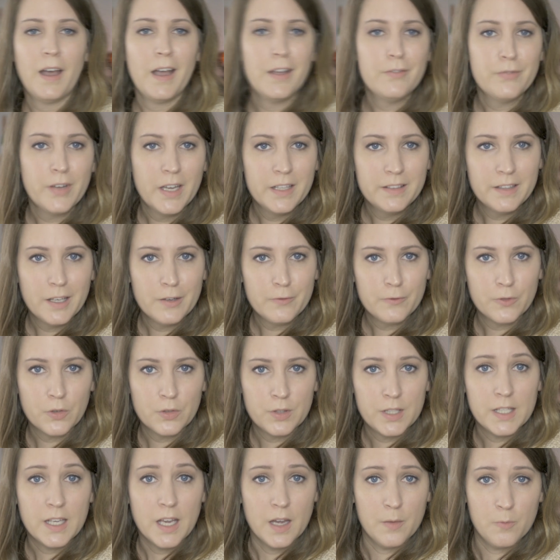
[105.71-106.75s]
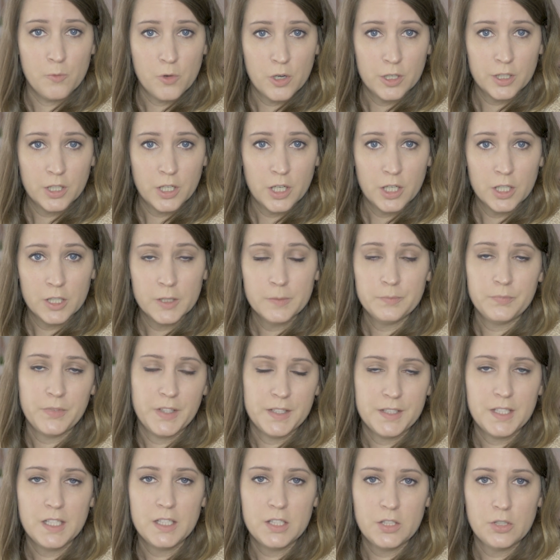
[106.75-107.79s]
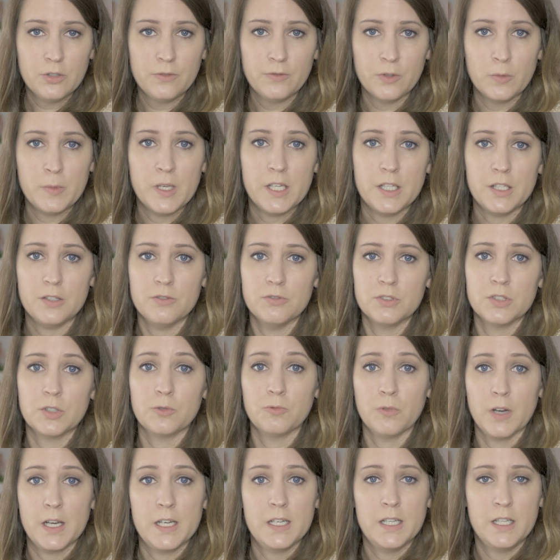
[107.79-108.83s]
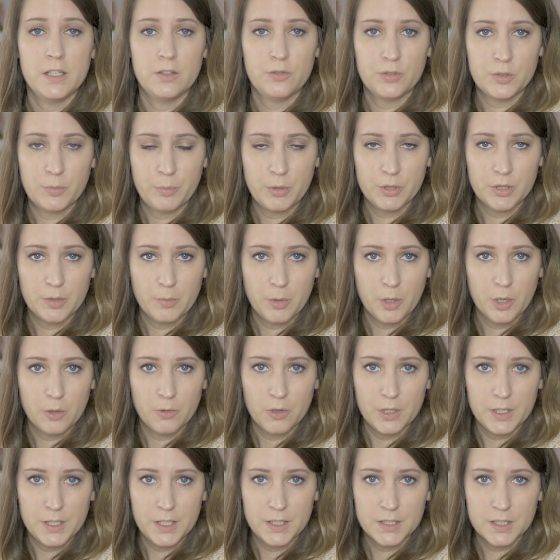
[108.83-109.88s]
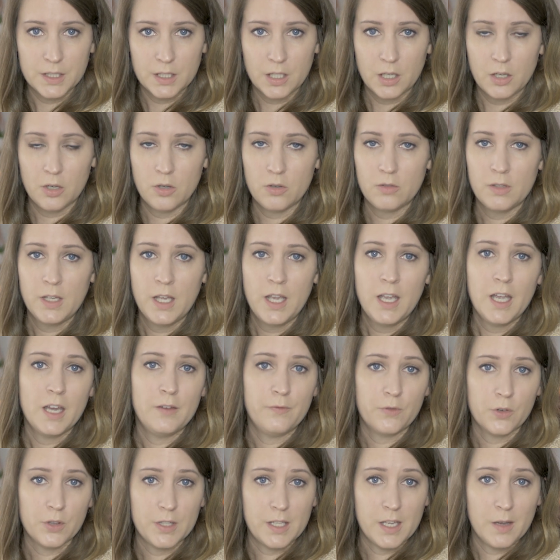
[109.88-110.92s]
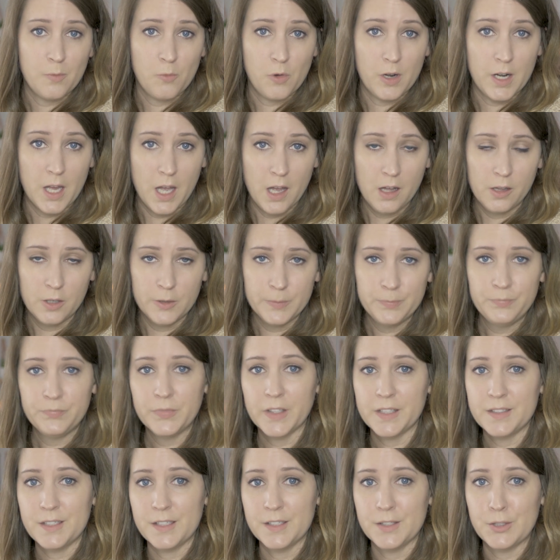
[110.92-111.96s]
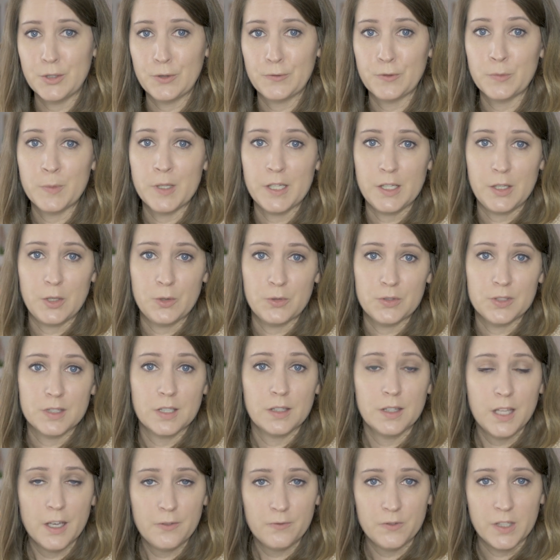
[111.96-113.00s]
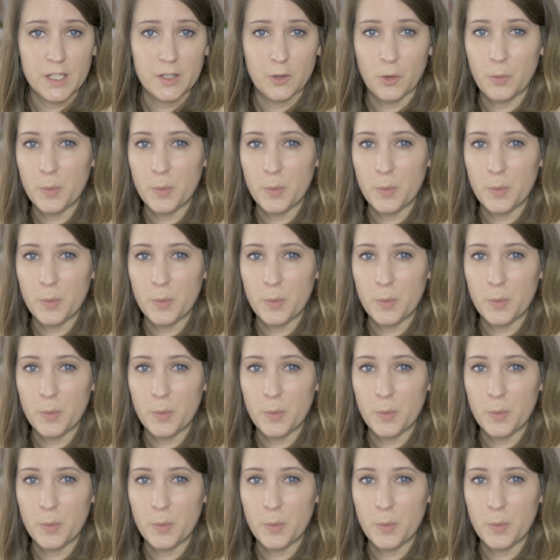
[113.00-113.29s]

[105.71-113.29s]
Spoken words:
I find that for the M1R, it's easier for me to use the right needle to put the bar where it needs to go, and for the M1L, it's easier for me to use the left needle,